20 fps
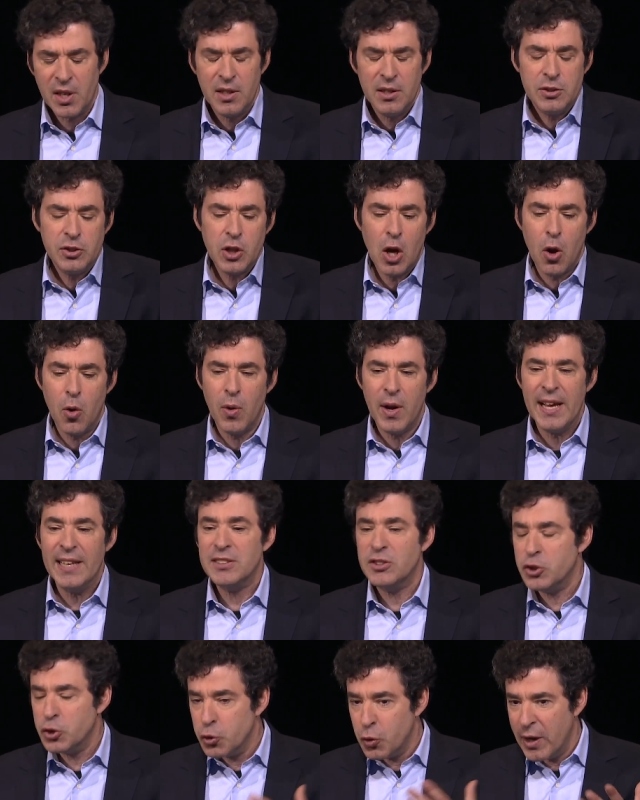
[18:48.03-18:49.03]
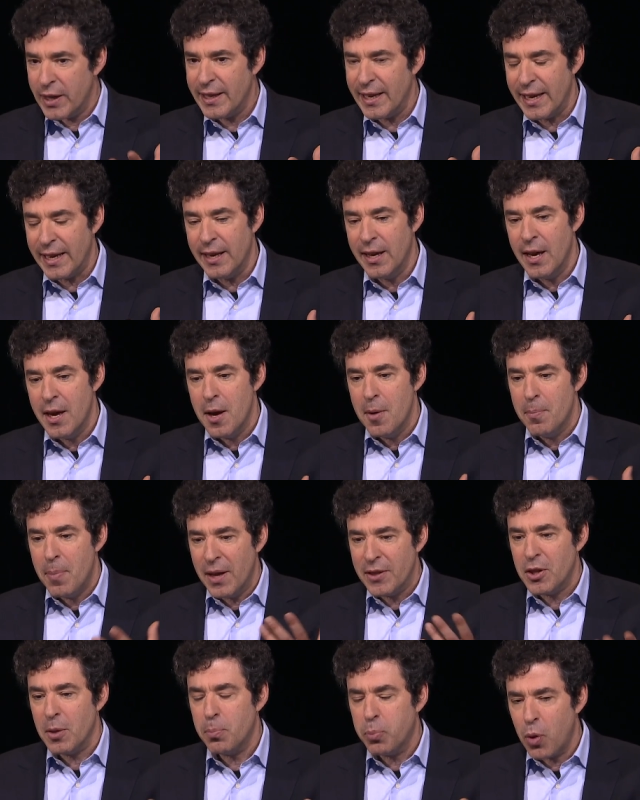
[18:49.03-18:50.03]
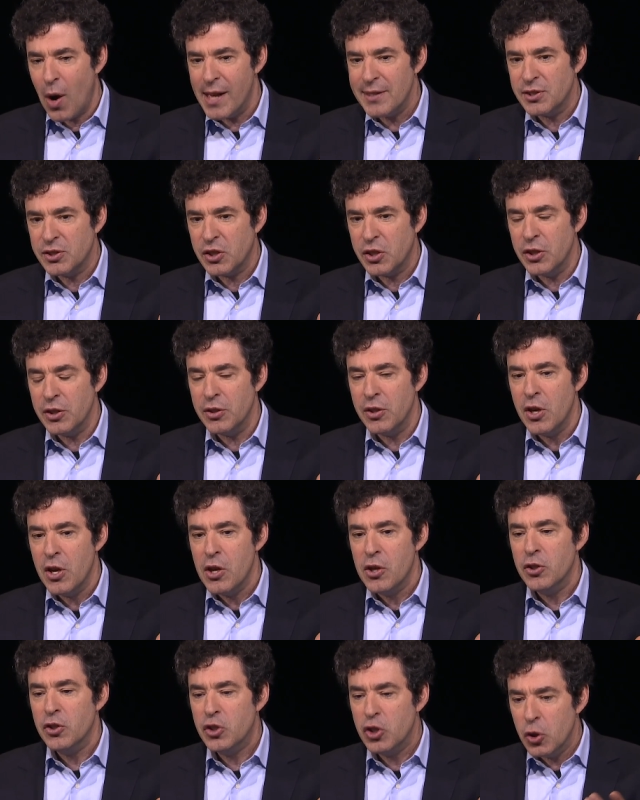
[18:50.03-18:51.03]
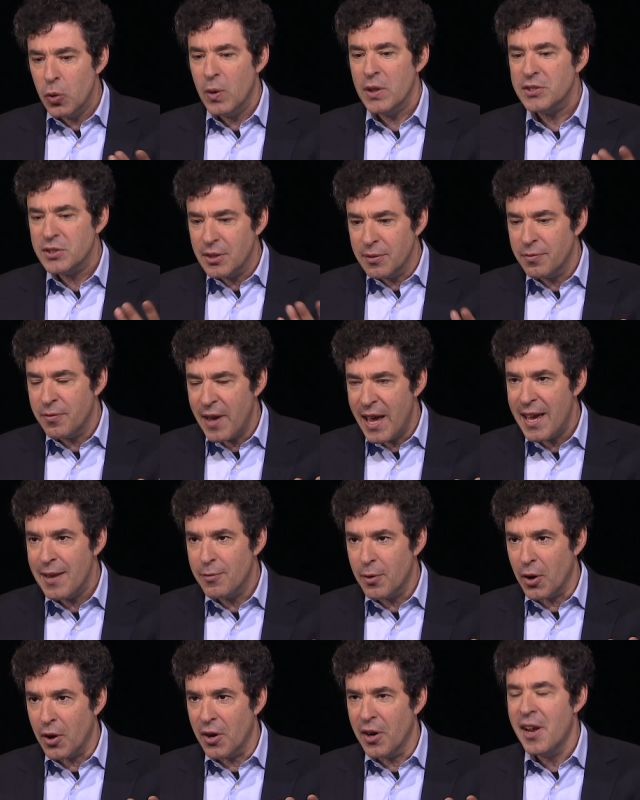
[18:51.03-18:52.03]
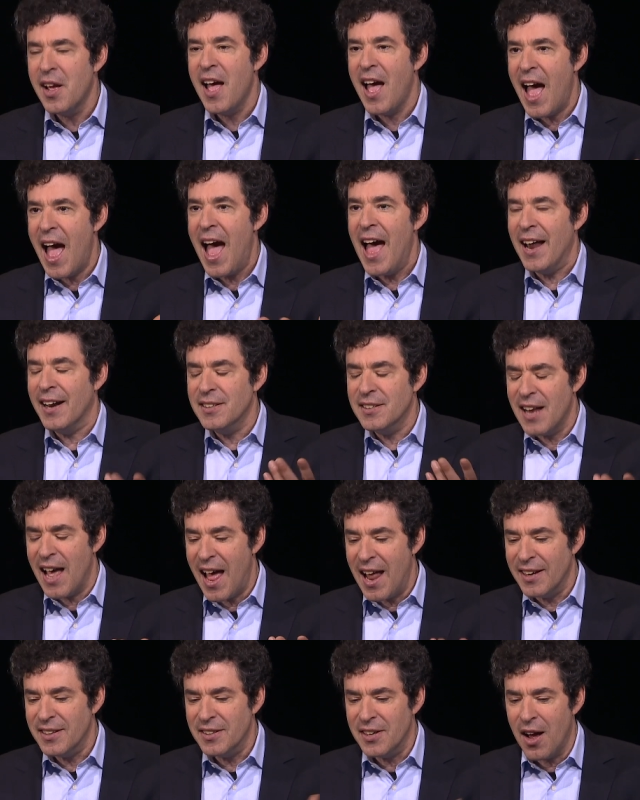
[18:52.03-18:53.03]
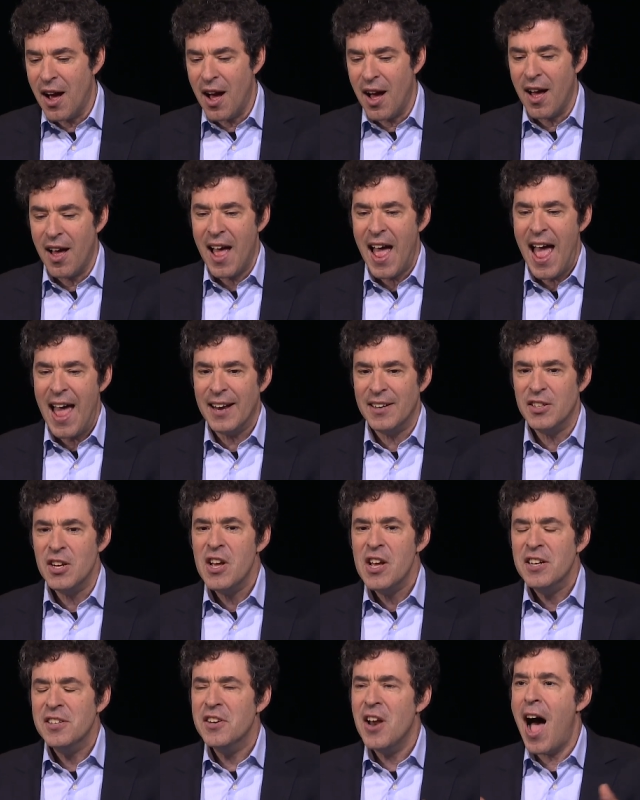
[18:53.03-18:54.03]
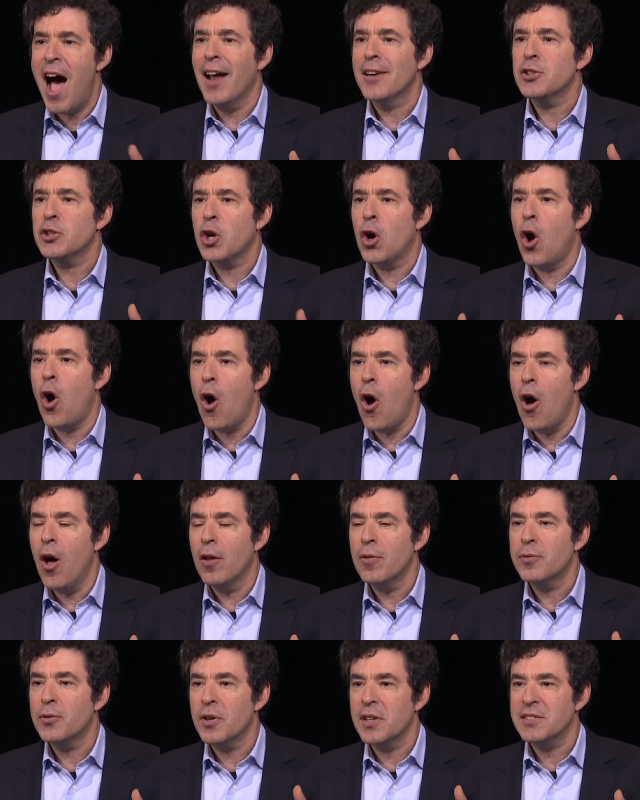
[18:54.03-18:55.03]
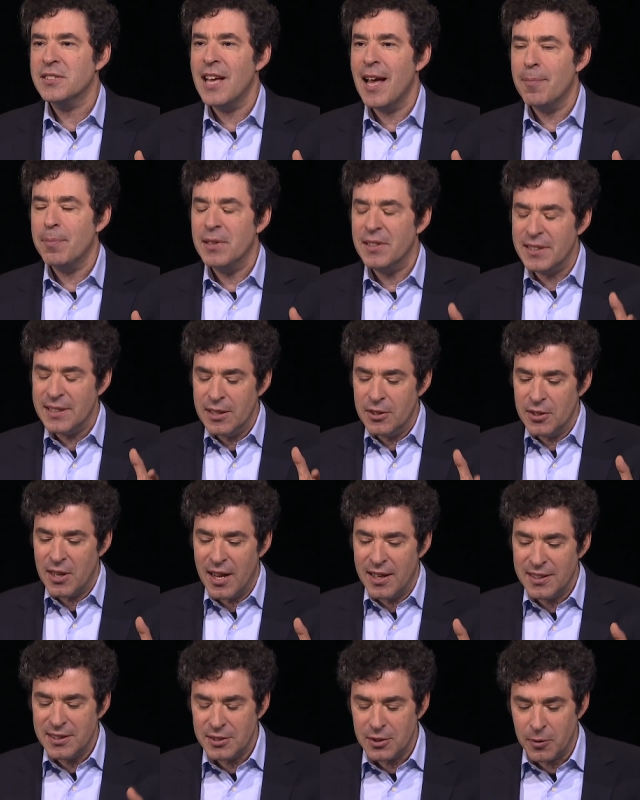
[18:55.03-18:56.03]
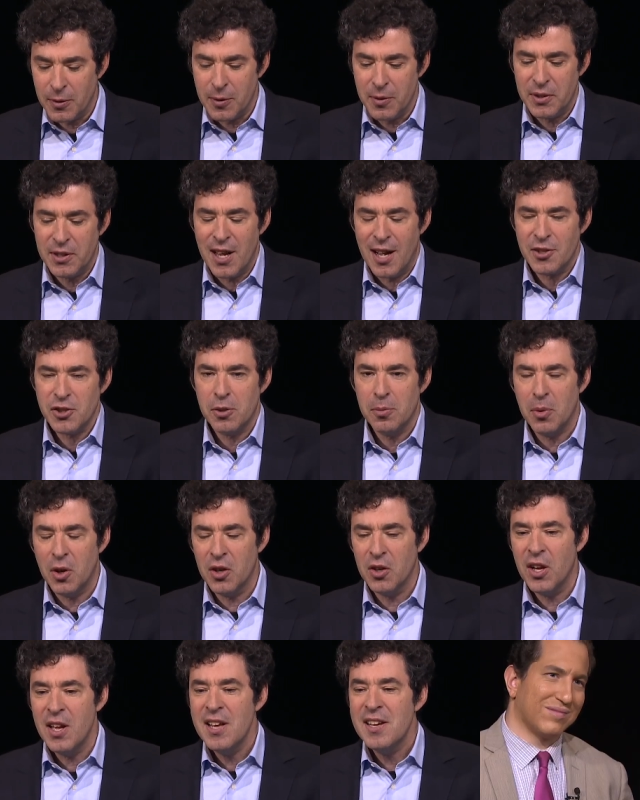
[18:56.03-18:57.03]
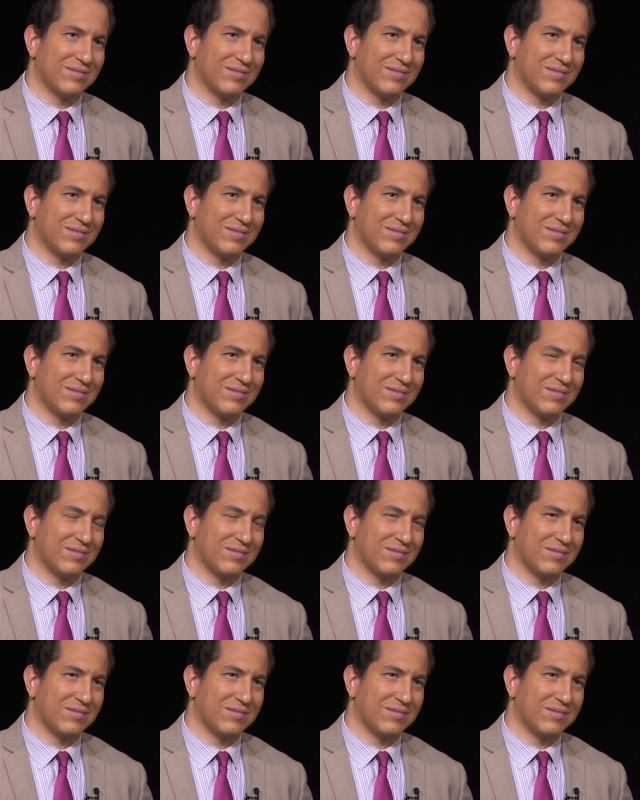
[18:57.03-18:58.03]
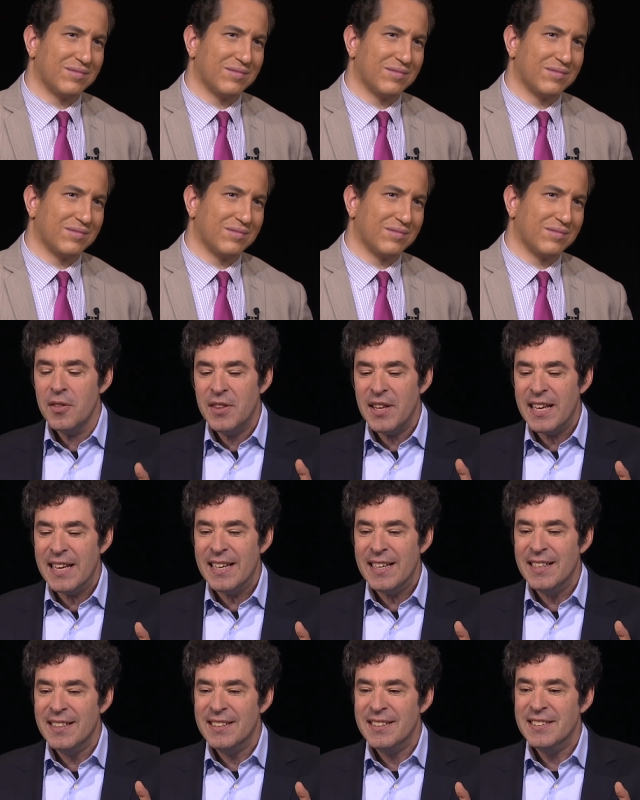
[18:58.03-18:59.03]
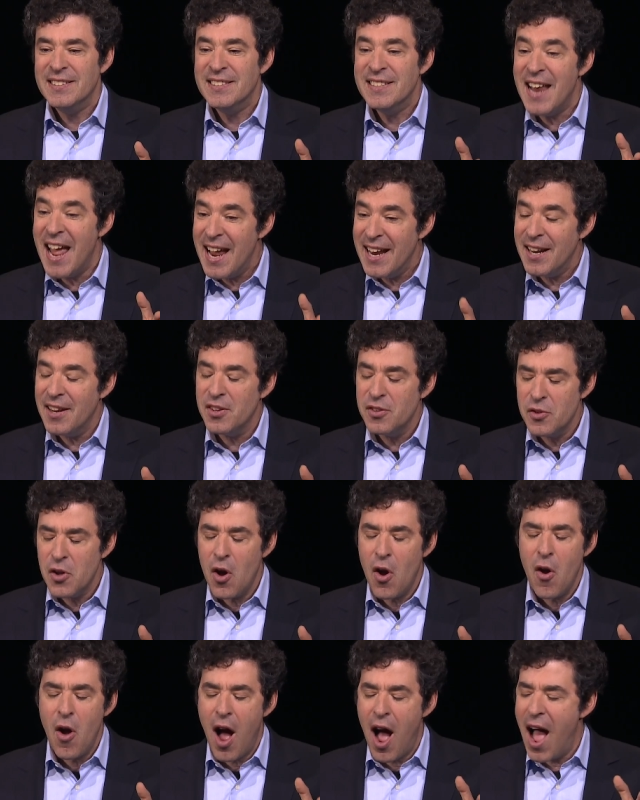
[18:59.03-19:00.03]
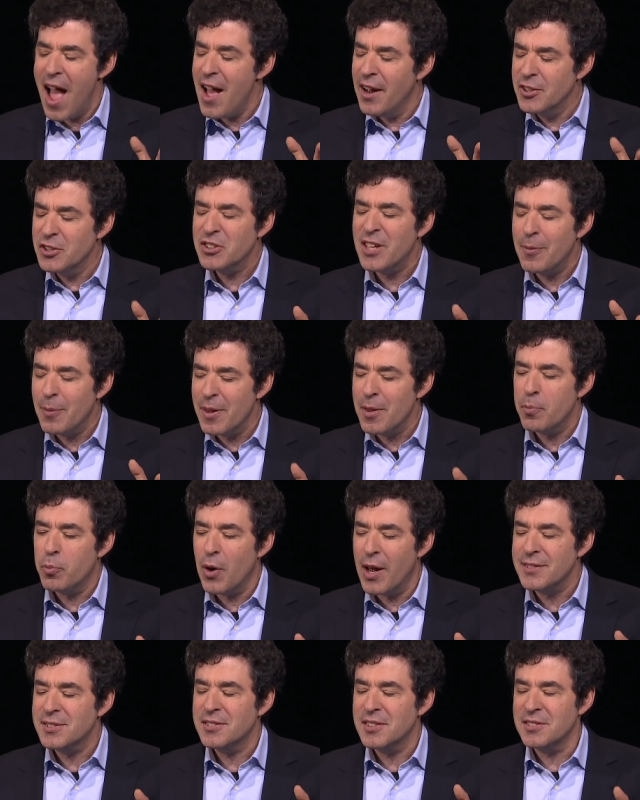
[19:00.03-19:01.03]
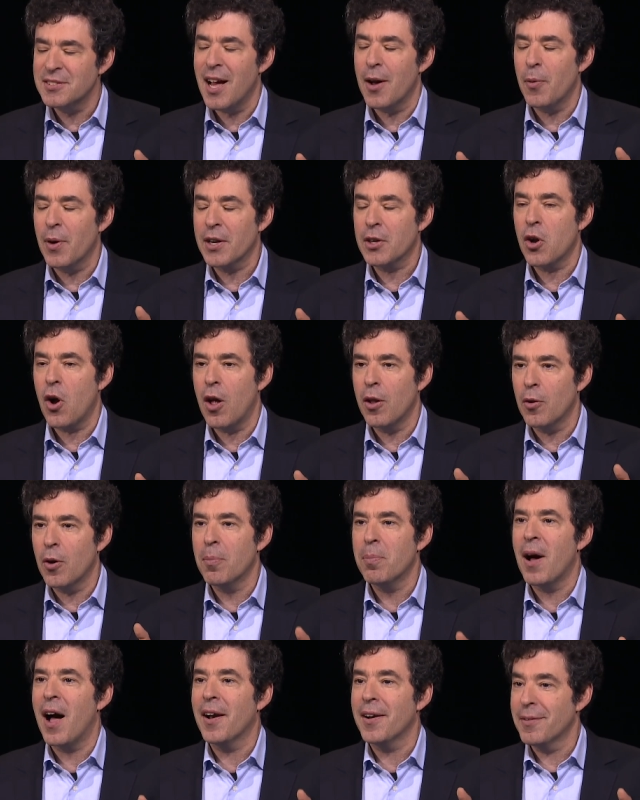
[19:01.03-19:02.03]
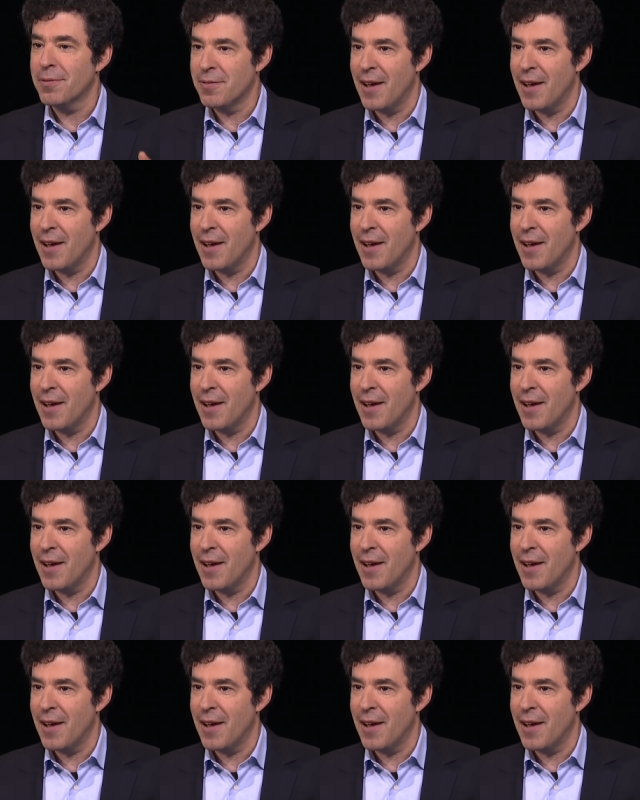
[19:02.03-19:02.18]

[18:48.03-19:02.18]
So it's tricky, but the press can do us a favor and, and, uh, and not call, for example, and here I disagree with Yascha Mounk, not call the native. I understand why the press does not want to call Orban a